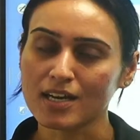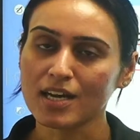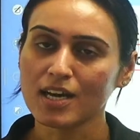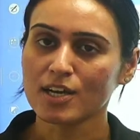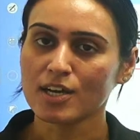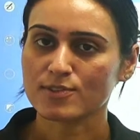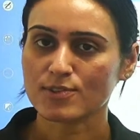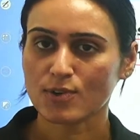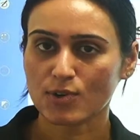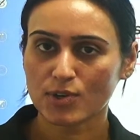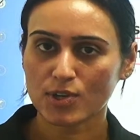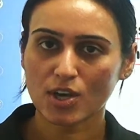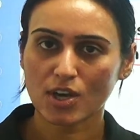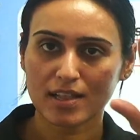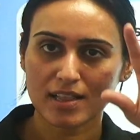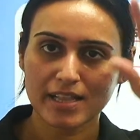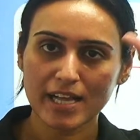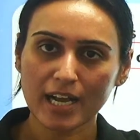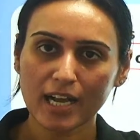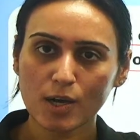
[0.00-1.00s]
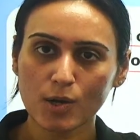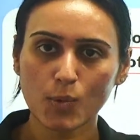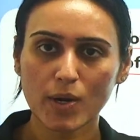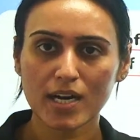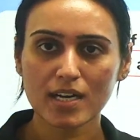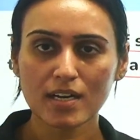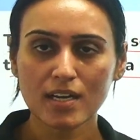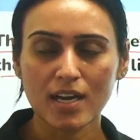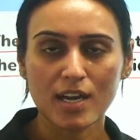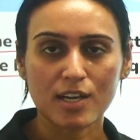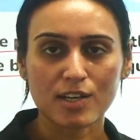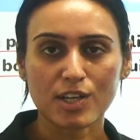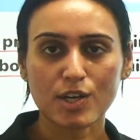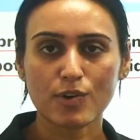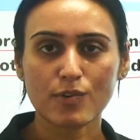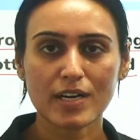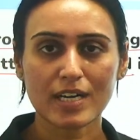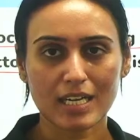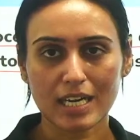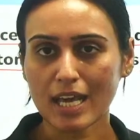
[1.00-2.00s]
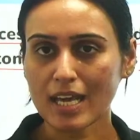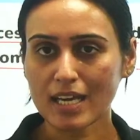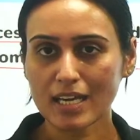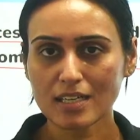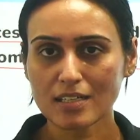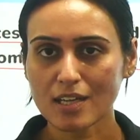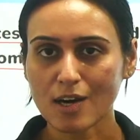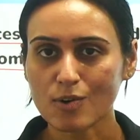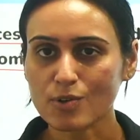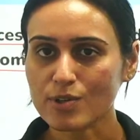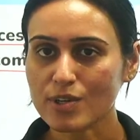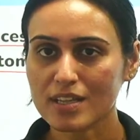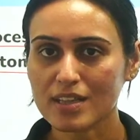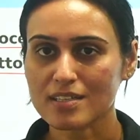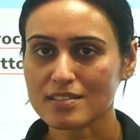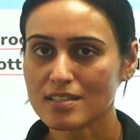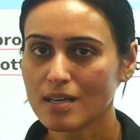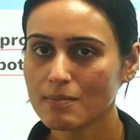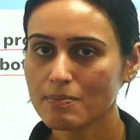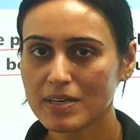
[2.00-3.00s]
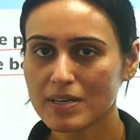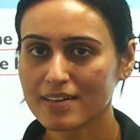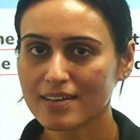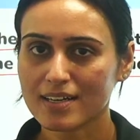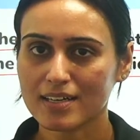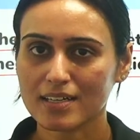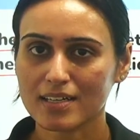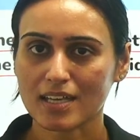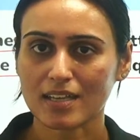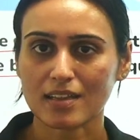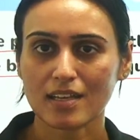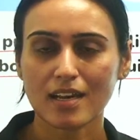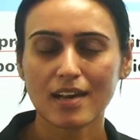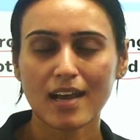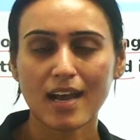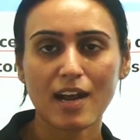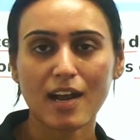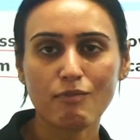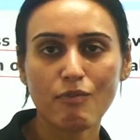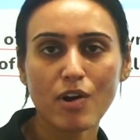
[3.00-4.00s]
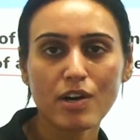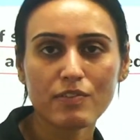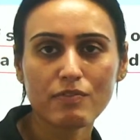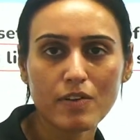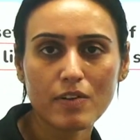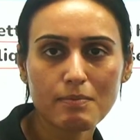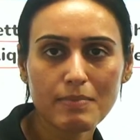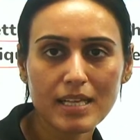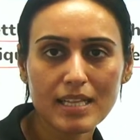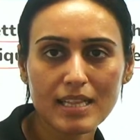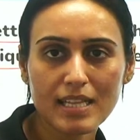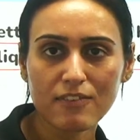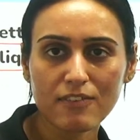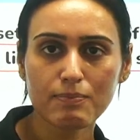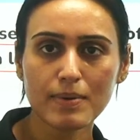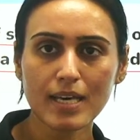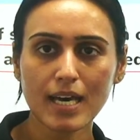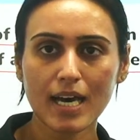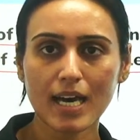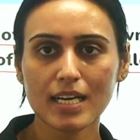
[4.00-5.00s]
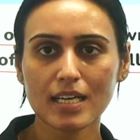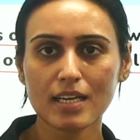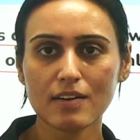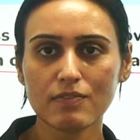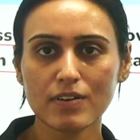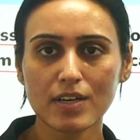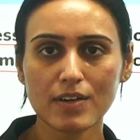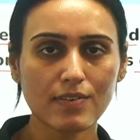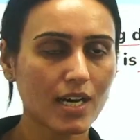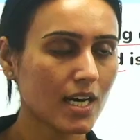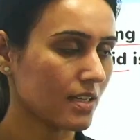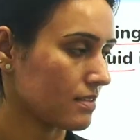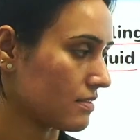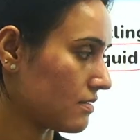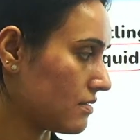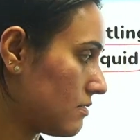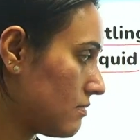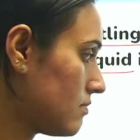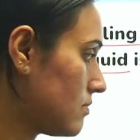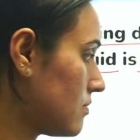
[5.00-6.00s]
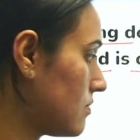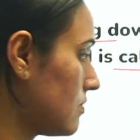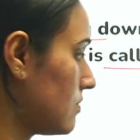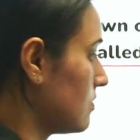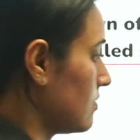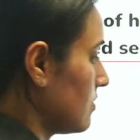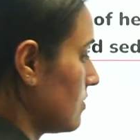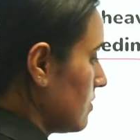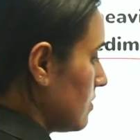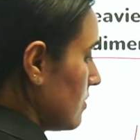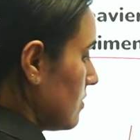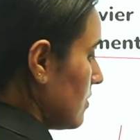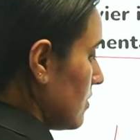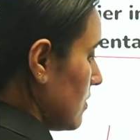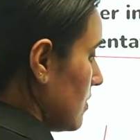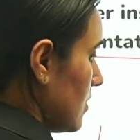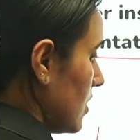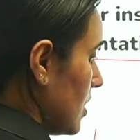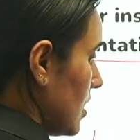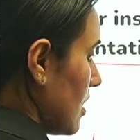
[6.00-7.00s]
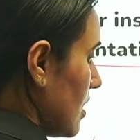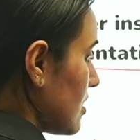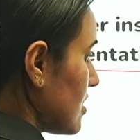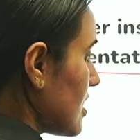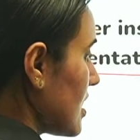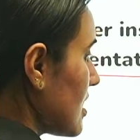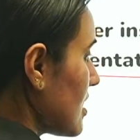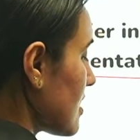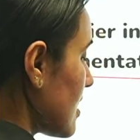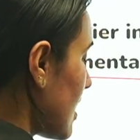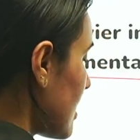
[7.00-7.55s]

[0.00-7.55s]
So your liquid, you will take it out in a separate container, and what will be left behind, everyone? Just the